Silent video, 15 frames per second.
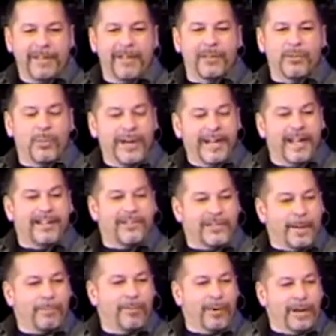because we got
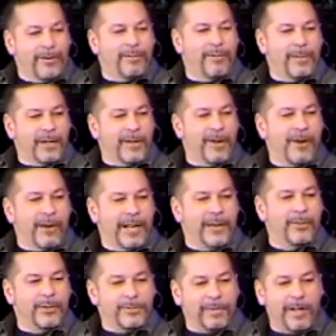separated from the car he
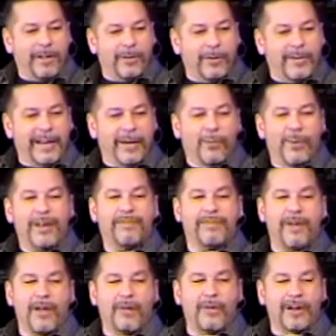was following and we
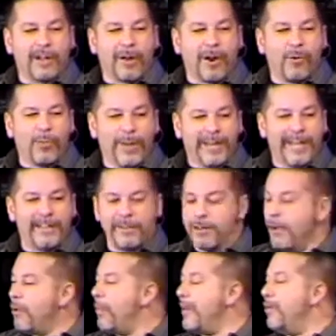followed a car we didn't
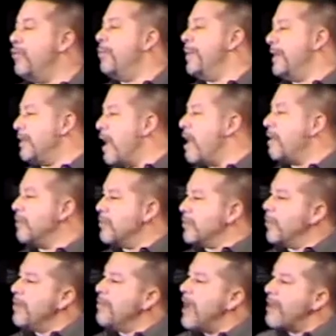know into a McDonald's
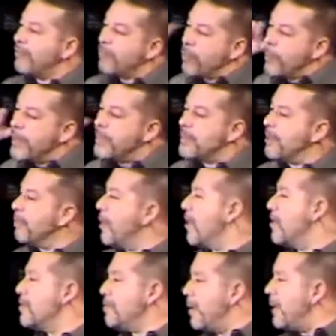and we've got 40 some
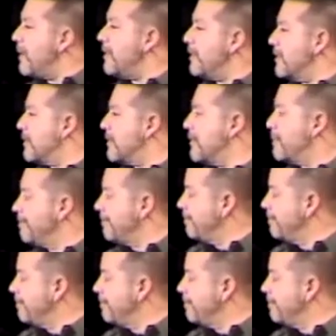cars behind us.